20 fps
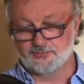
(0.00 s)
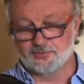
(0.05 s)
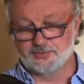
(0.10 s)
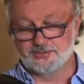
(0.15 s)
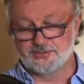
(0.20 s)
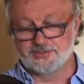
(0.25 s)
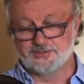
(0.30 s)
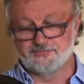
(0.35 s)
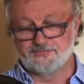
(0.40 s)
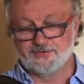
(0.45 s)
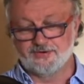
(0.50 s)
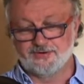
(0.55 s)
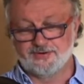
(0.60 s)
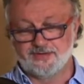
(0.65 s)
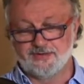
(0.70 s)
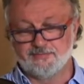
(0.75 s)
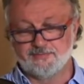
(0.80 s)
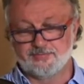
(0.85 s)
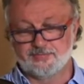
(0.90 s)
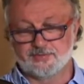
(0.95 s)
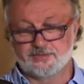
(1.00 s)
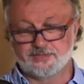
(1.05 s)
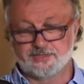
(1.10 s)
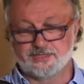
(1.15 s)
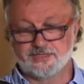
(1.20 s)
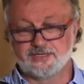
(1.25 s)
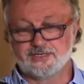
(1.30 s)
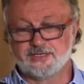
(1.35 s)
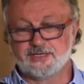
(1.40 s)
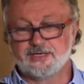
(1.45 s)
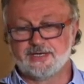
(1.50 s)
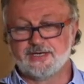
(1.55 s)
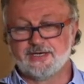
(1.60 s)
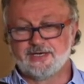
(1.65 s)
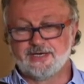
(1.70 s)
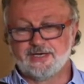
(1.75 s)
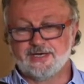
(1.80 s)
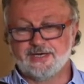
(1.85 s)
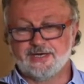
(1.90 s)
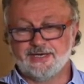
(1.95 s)
What is very important
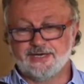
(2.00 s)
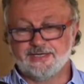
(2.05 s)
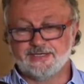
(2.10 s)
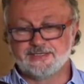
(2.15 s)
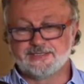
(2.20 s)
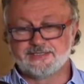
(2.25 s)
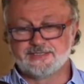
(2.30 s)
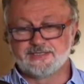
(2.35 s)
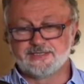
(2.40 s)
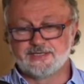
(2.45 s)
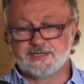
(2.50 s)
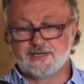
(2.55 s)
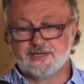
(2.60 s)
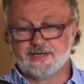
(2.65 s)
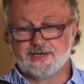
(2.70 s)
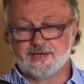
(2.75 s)
is